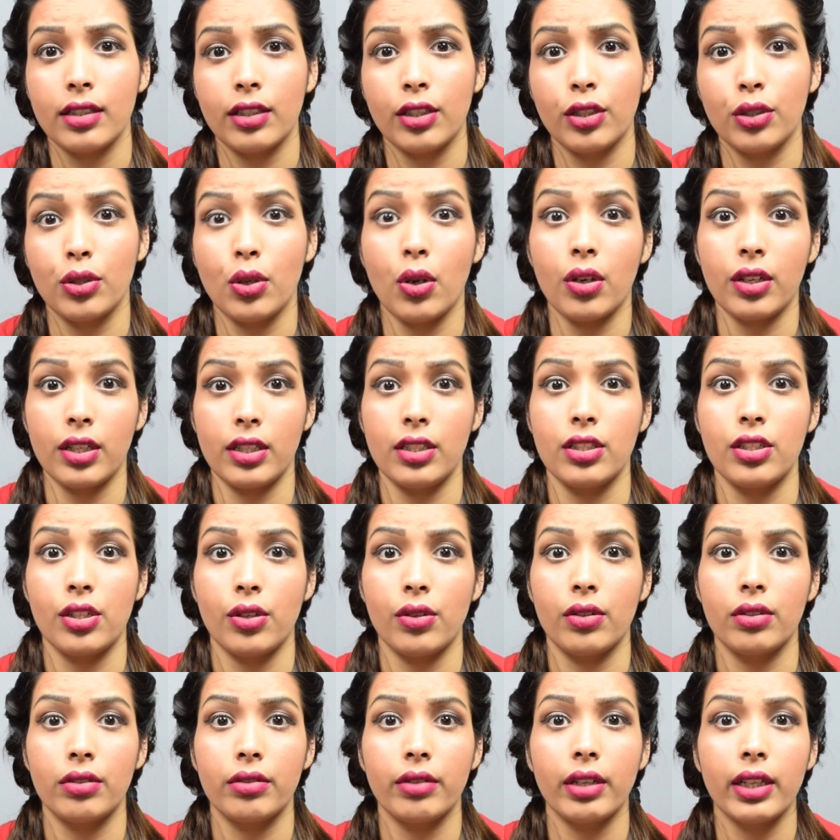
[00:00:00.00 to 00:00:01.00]
you're not into
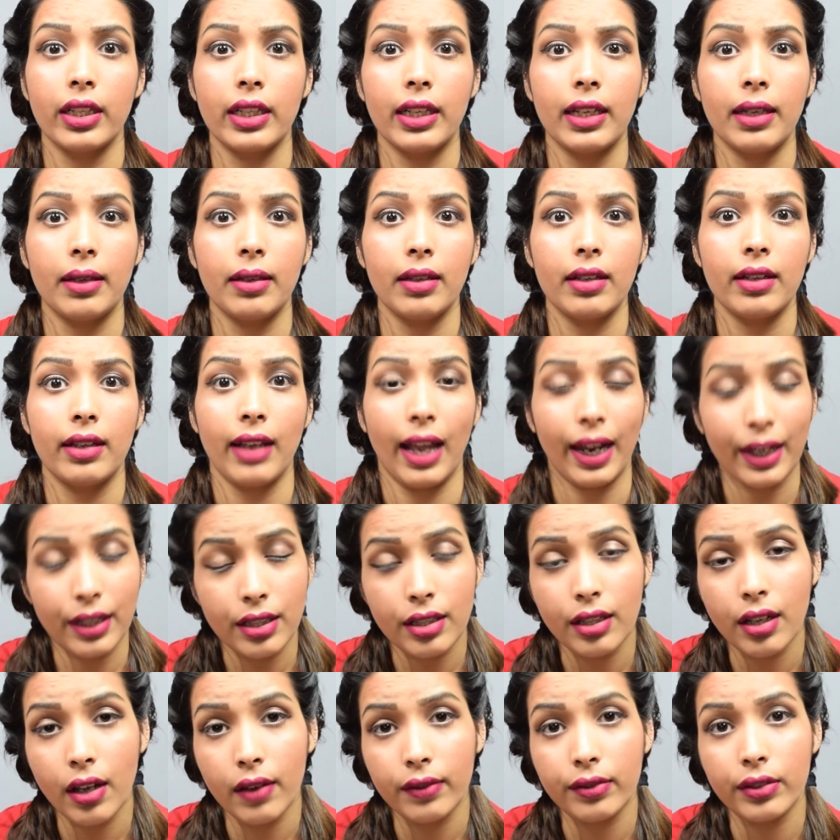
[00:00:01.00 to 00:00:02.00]
a really light
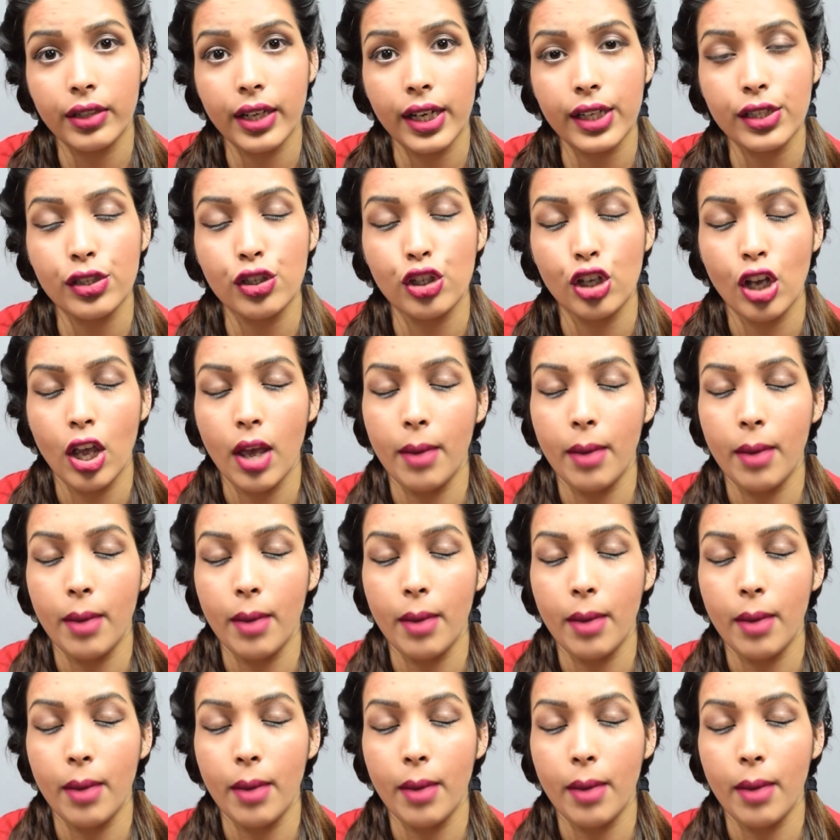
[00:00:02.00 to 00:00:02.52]
coverage,